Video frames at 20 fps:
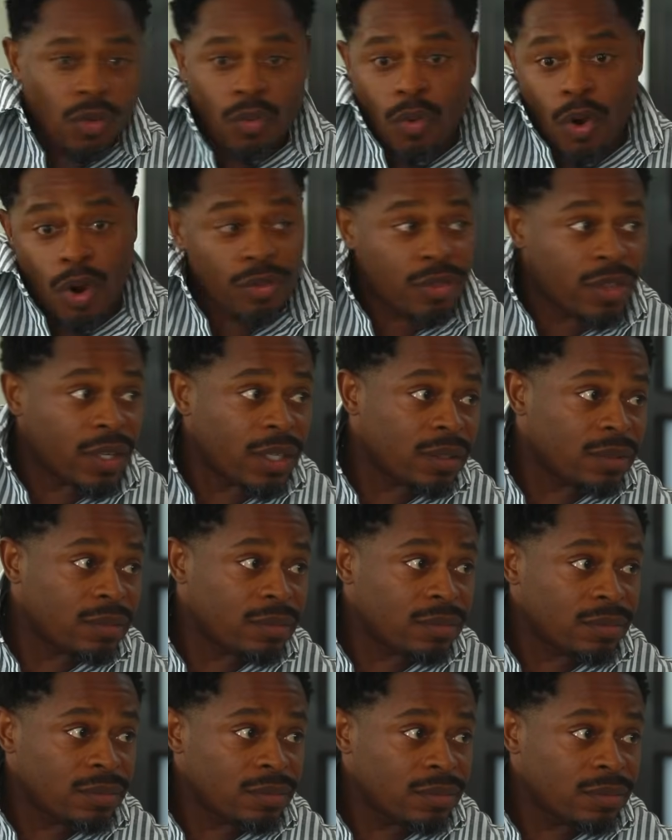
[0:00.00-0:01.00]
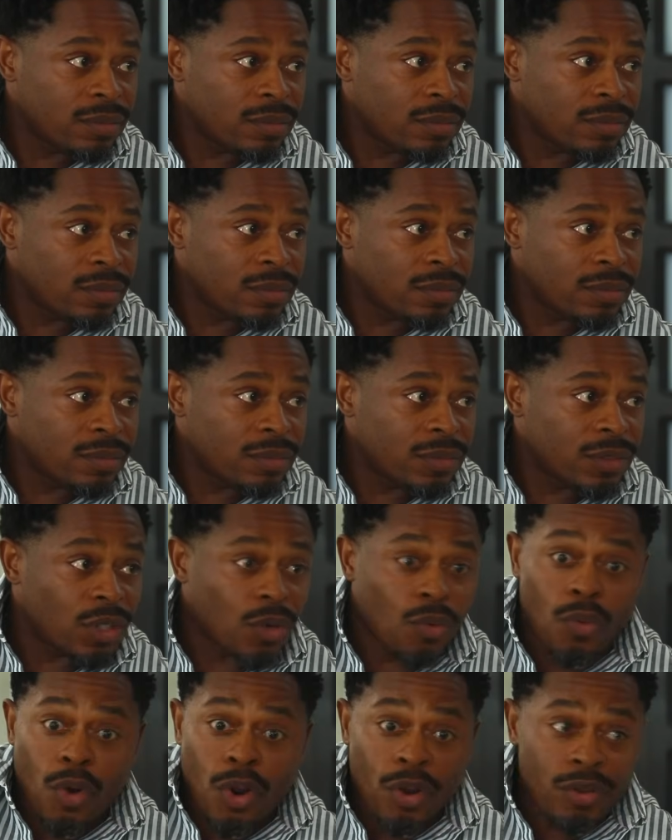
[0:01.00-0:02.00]
You're worth it.
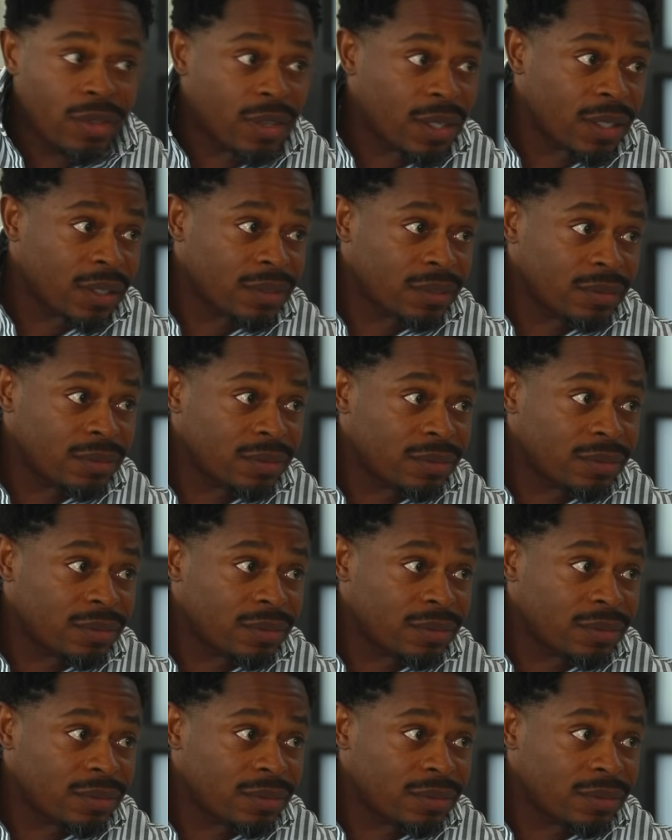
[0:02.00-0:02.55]
You're worth it.